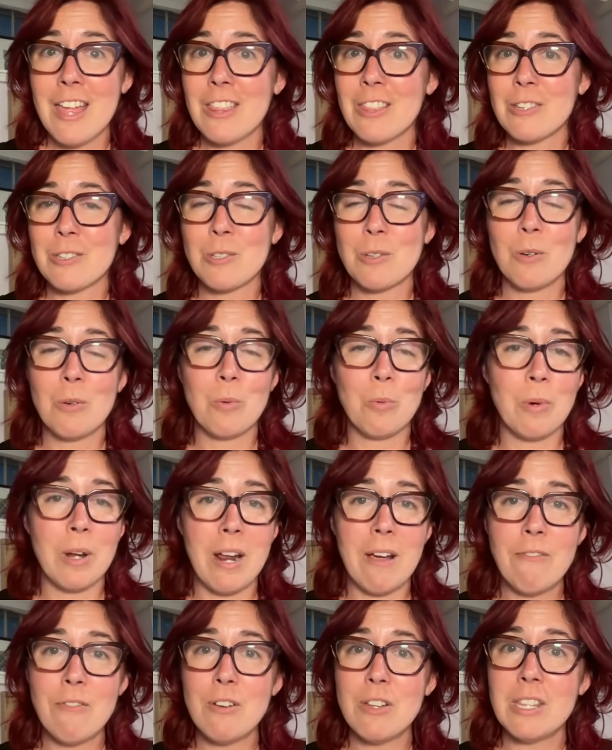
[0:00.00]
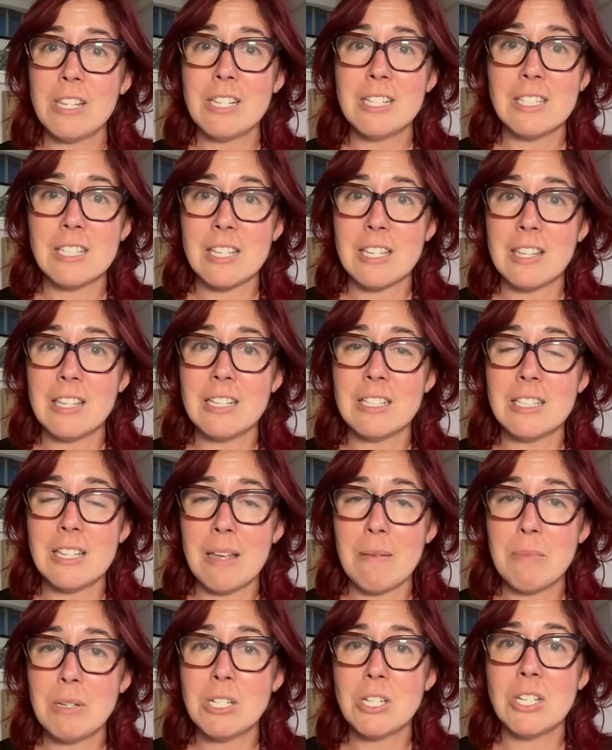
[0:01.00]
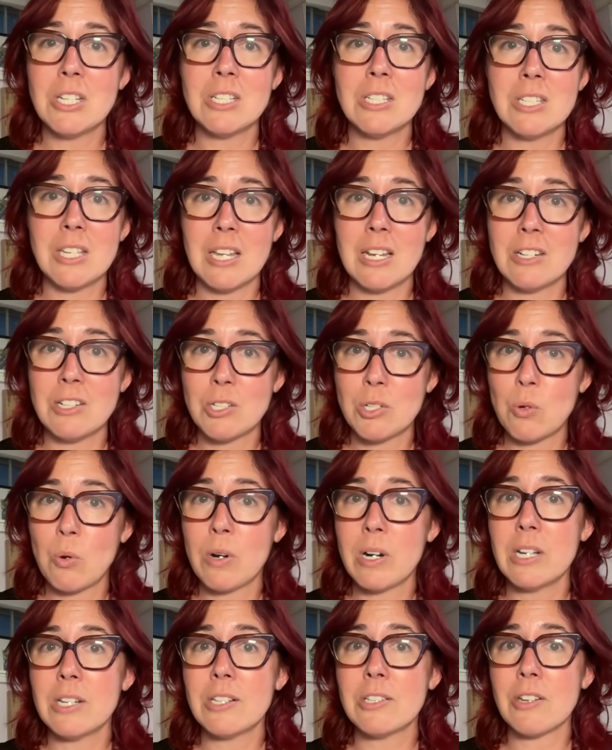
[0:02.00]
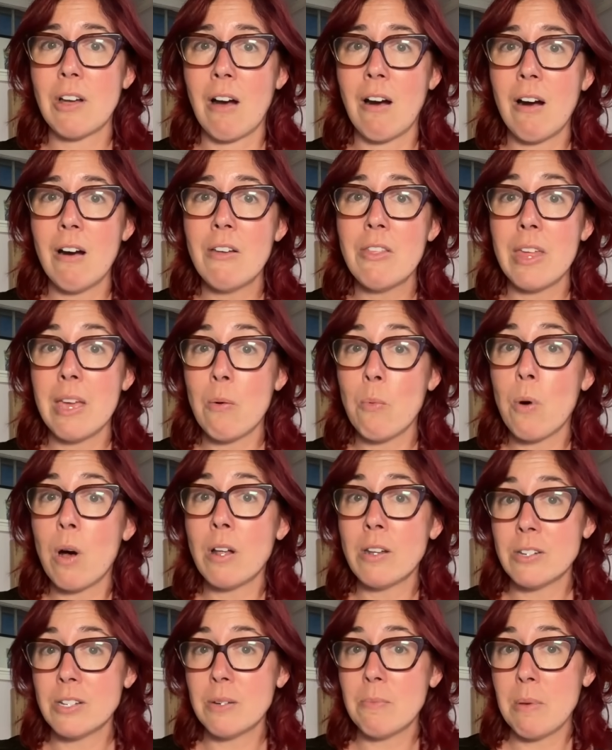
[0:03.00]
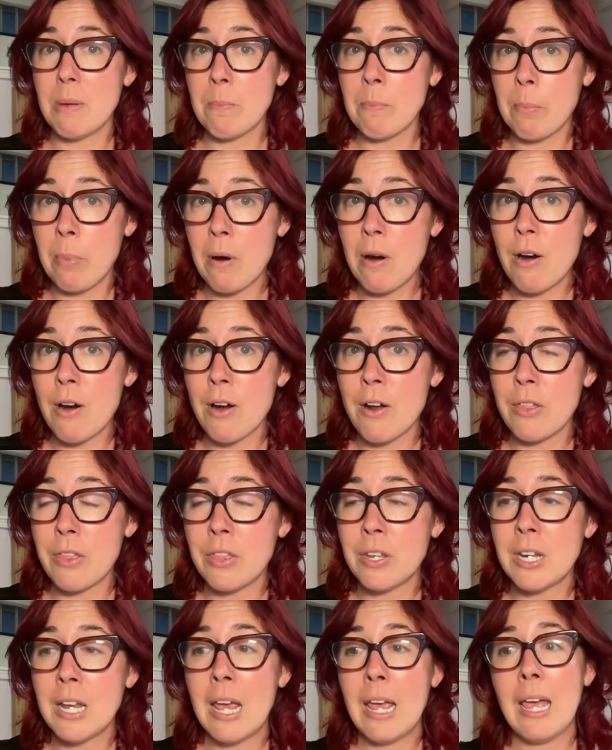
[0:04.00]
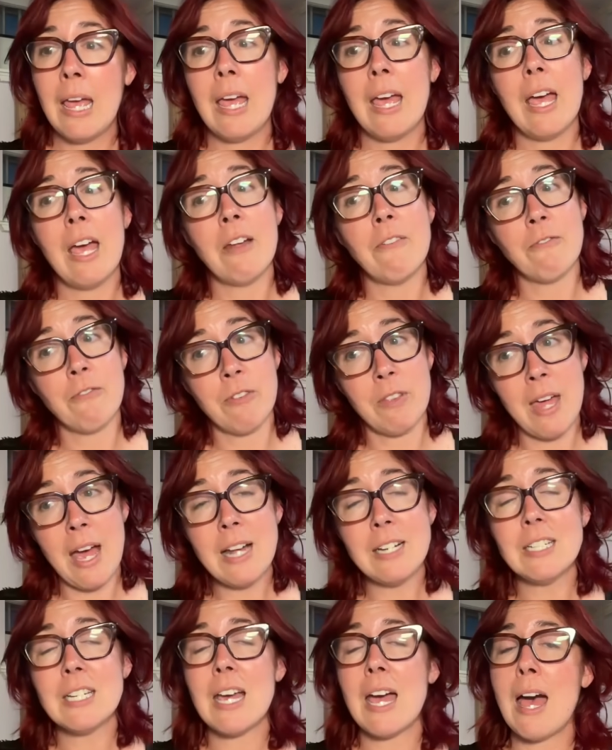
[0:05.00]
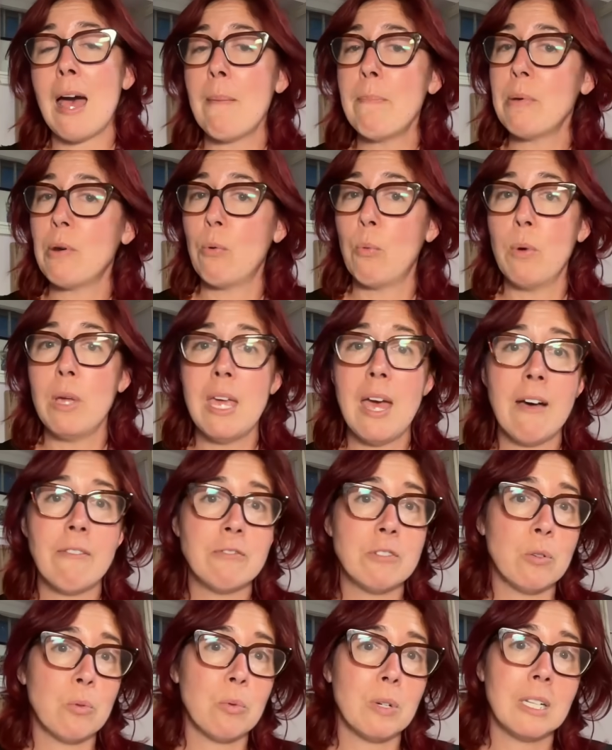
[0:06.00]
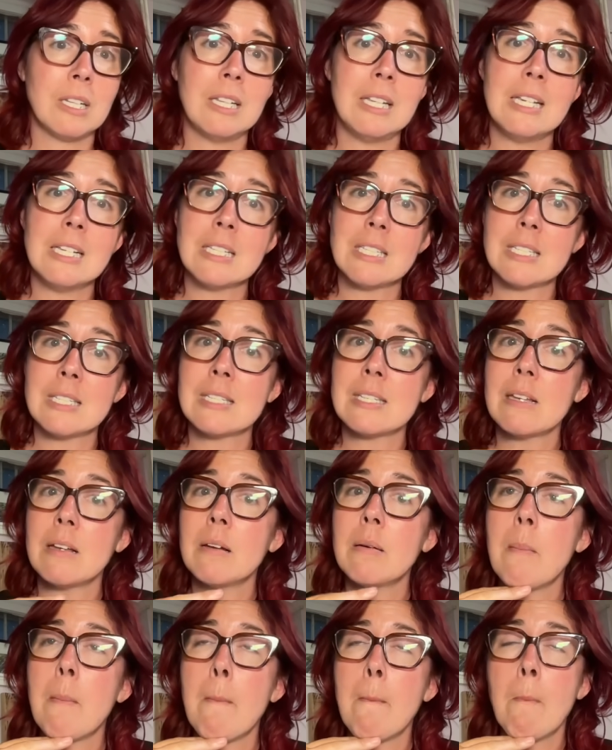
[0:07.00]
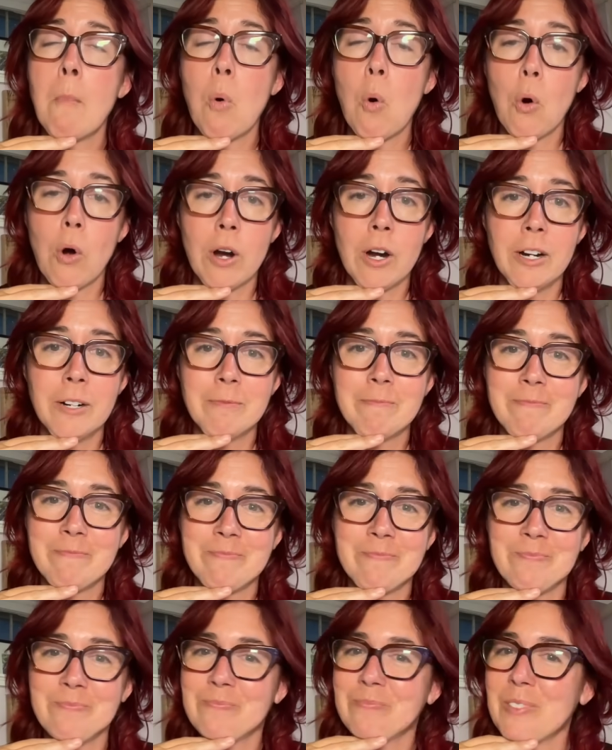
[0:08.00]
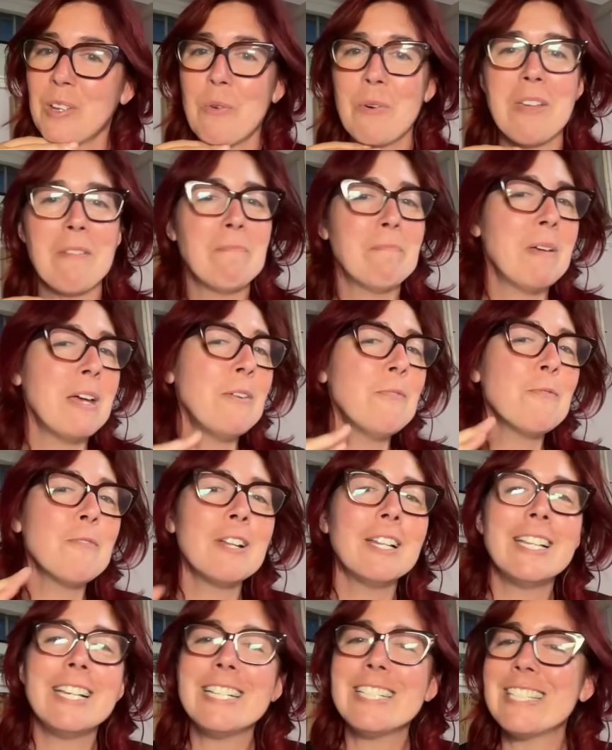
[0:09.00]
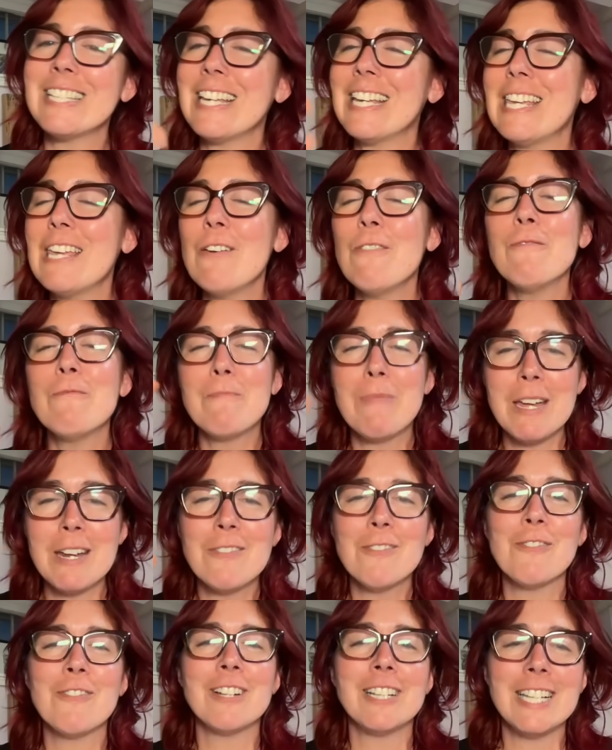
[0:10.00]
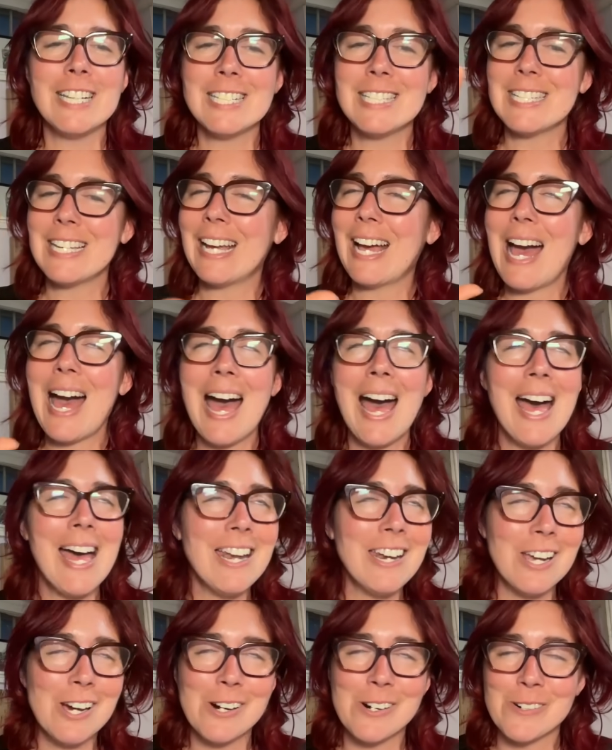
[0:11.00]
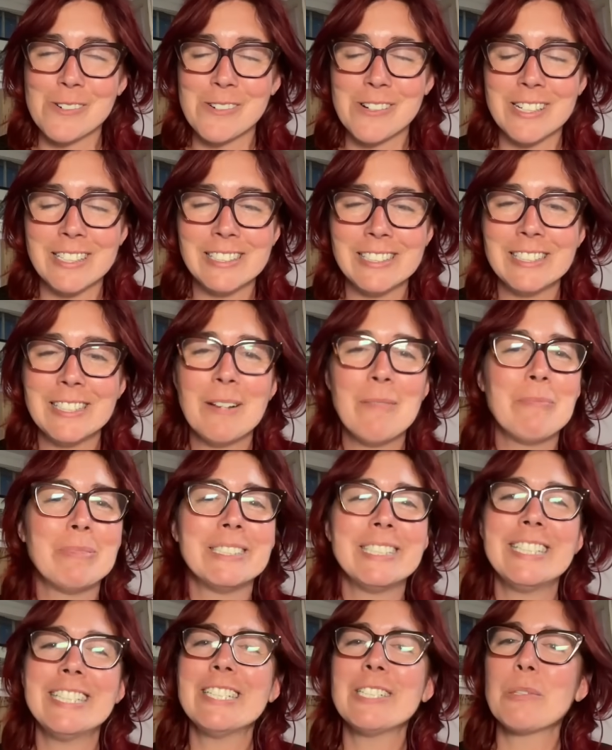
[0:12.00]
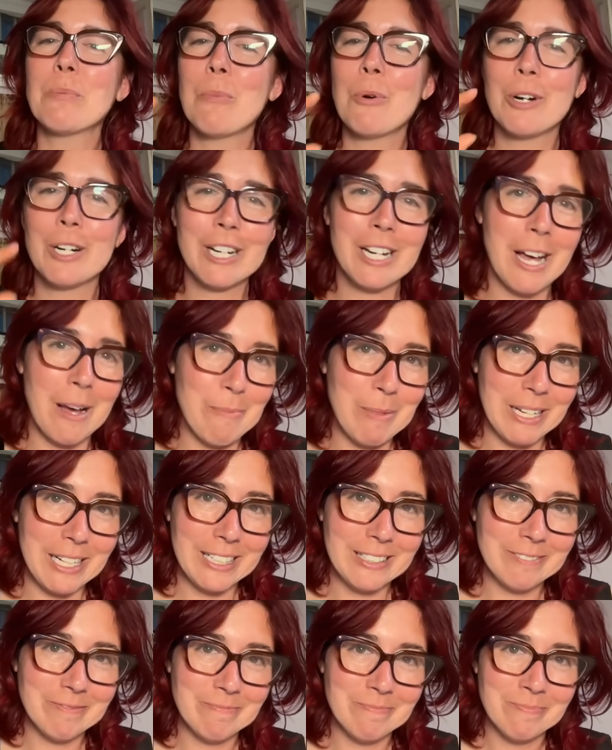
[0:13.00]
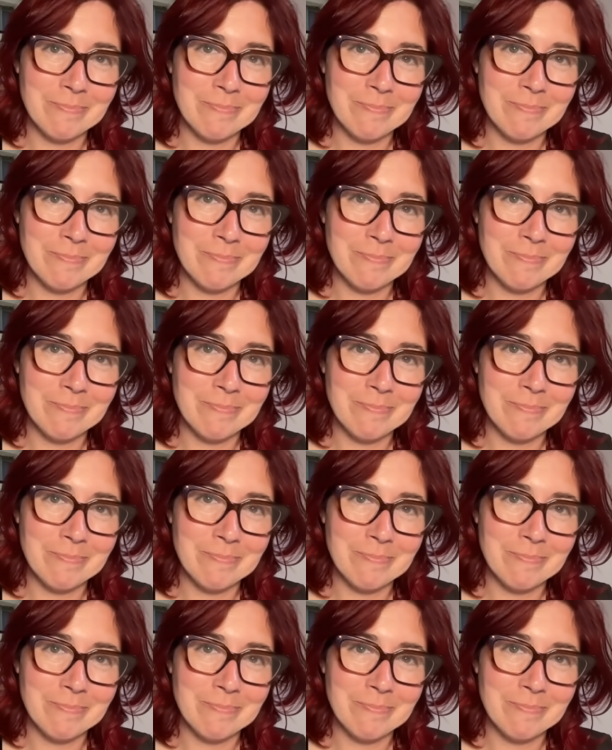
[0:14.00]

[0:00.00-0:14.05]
The soul, whatever these images and stories are, they want to be birthed. And for that to happen, we have to release more. We've been releasing, you've been releasing, I know, but there's more coming.